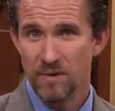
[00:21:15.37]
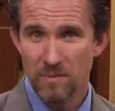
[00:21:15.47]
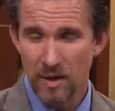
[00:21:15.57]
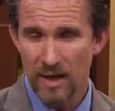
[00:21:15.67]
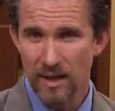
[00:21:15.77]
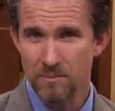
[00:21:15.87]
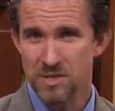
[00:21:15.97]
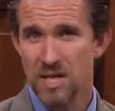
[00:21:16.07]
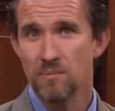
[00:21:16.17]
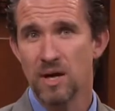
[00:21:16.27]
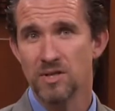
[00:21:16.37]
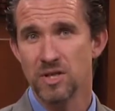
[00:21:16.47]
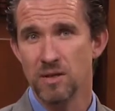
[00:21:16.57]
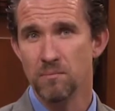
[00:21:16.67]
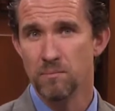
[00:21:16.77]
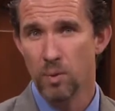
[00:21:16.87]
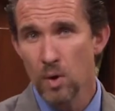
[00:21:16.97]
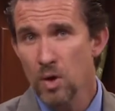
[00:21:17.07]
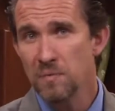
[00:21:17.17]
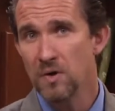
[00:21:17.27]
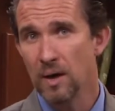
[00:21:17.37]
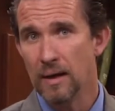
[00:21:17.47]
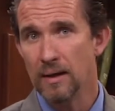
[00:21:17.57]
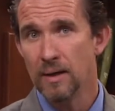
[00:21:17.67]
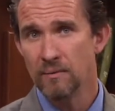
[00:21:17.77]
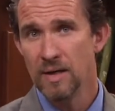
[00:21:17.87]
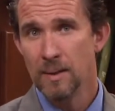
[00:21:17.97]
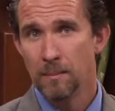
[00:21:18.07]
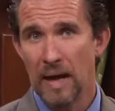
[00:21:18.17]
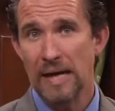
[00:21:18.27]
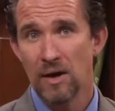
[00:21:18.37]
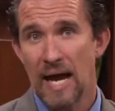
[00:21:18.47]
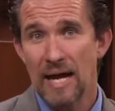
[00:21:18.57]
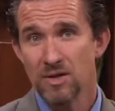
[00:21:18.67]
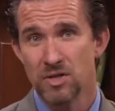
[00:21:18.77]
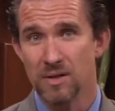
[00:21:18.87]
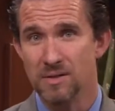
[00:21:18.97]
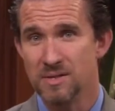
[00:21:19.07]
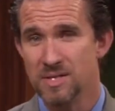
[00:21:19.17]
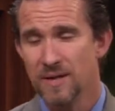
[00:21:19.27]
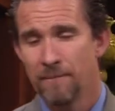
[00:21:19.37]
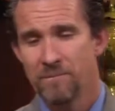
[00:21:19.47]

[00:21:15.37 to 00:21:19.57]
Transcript: feed my lambs, tend my sheep, prove your love by your actions.